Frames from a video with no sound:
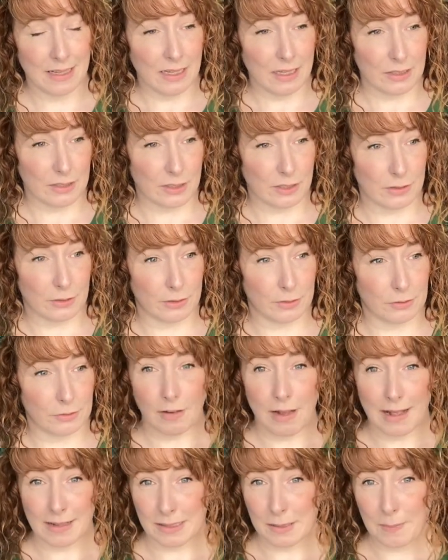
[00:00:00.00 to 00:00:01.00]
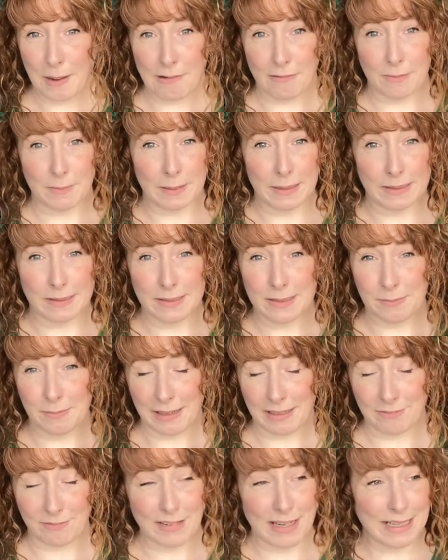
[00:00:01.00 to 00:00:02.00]
to experiment, to
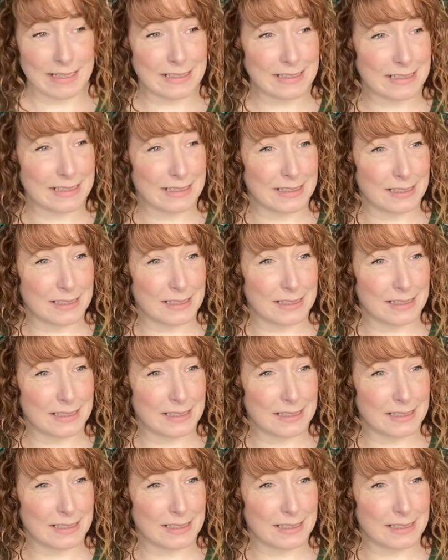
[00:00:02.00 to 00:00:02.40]
make risks,